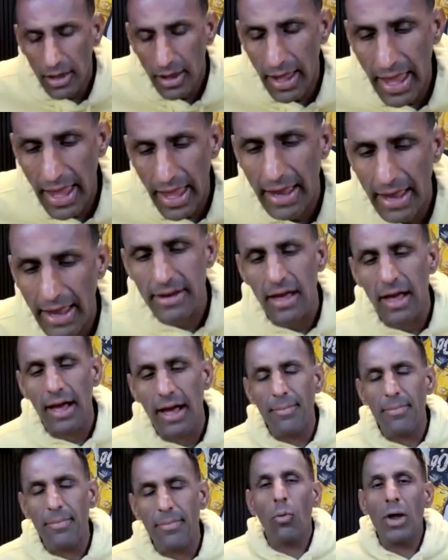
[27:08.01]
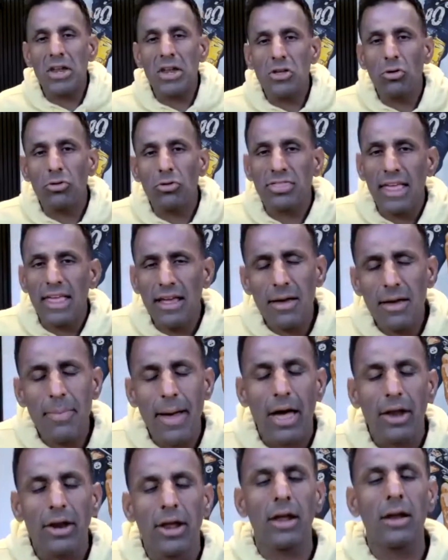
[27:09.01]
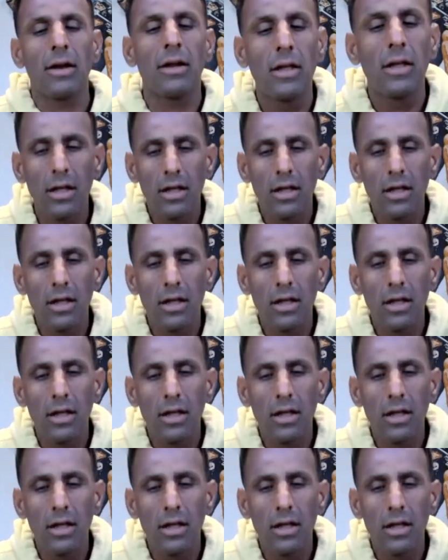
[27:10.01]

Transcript: And um, when you think about it,